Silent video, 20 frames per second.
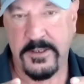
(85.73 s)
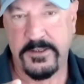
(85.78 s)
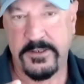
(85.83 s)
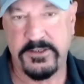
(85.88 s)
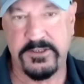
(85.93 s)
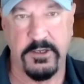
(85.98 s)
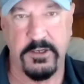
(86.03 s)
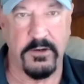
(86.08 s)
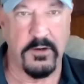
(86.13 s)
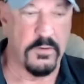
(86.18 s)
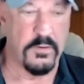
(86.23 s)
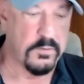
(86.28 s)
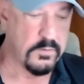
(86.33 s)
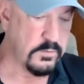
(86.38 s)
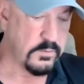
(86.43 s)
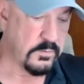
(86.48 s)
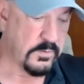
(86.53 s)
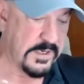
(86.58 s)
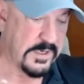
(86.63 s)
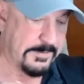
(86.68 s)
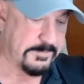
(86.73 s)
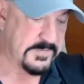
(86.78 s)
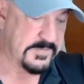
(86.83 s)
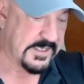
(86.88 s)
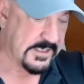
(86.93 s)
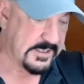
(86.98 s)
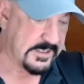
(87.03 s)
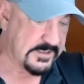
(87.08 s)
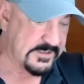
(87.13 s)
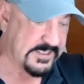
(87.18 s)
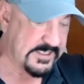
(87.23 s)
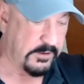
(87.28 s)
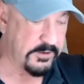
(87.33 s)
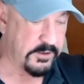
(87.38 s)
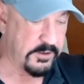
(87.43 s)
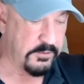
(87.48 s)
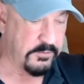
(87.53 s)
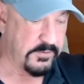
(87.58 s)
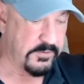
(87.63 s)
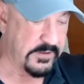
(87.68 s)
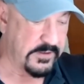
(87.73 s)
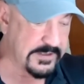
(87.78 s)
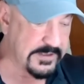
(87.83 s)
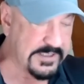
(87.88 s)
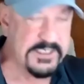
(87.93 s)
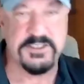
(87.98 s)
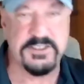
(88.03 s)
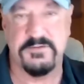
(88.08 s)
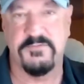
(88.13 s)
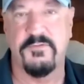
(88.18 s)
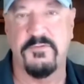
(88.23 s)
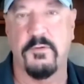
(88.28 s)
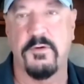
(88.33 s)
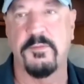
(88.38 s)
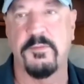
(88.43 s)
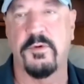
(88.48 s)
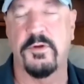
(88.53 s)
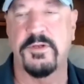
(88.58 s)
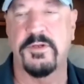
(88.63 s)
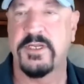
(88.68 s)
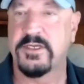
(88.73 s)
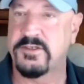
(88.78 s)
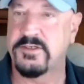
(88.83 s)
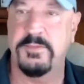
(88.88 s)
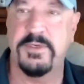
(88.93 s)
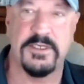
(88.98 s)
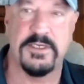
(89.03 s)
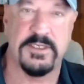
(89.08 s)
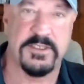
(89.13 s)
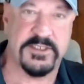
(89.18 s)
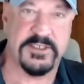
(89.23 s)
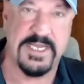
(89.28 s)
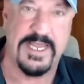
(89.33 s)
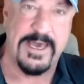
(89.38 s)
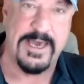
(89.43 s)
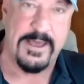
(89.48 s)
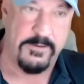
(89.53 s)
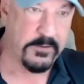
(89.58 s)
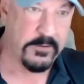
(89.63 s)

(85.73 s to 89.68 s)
So when I'm going to tell you the least affordable, doesn't mean to stay out of